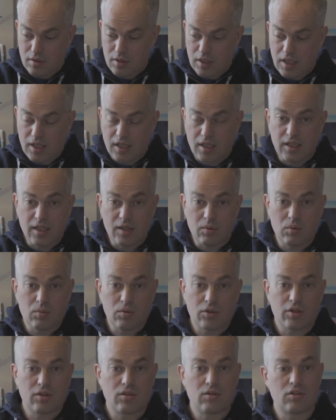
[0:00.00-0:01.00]
Yeah, we
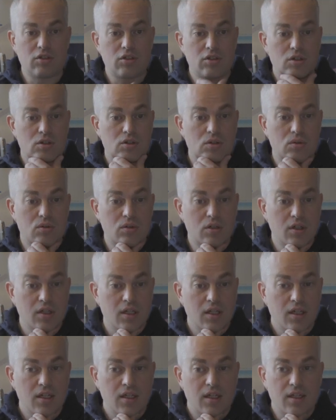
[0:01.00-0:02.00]
wanted to show
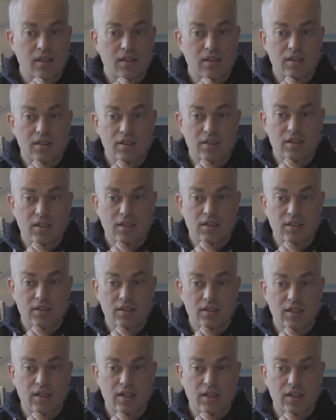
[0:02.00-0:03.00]
in the initial
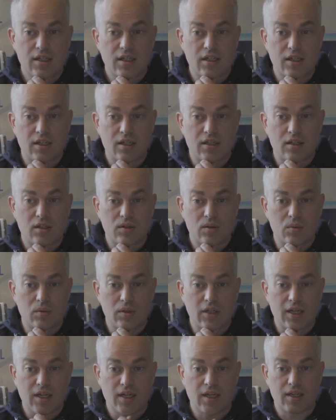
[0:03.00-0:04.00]
design here we
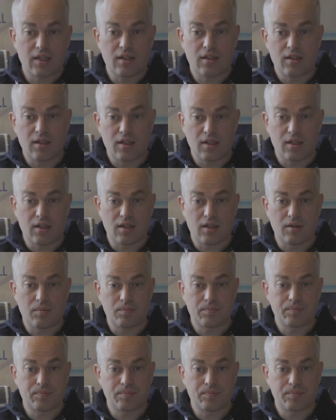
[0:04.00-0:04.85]
had a